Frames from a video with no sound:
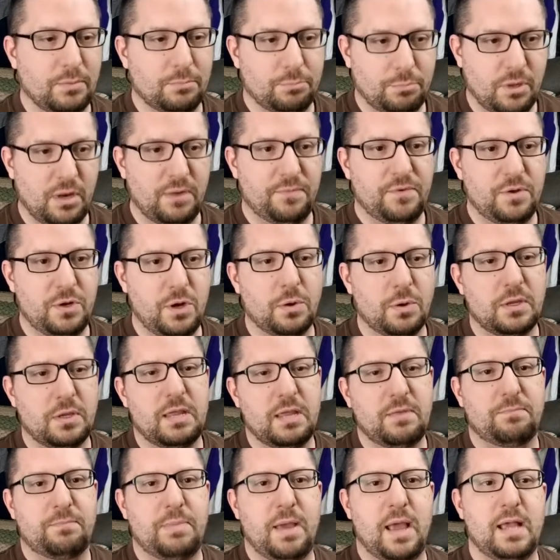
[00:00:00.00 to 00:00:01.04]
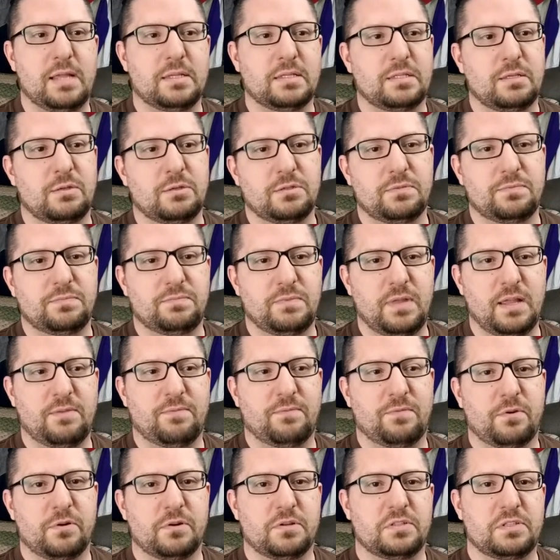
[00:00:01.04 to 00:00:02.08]
But if you don't get past those
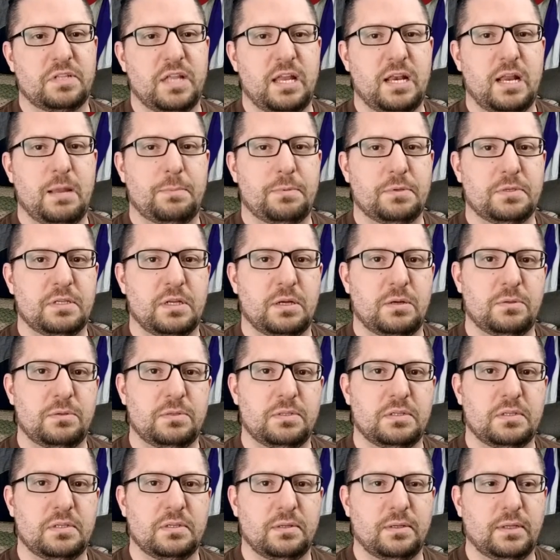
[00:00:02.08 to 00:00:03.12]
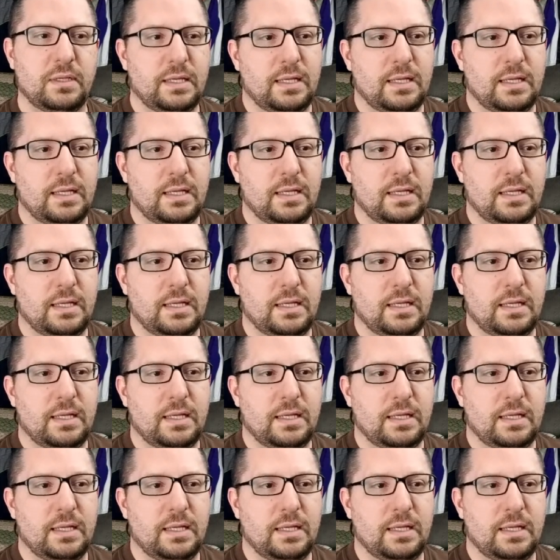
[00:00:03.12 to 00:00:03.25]
first 10 episodes,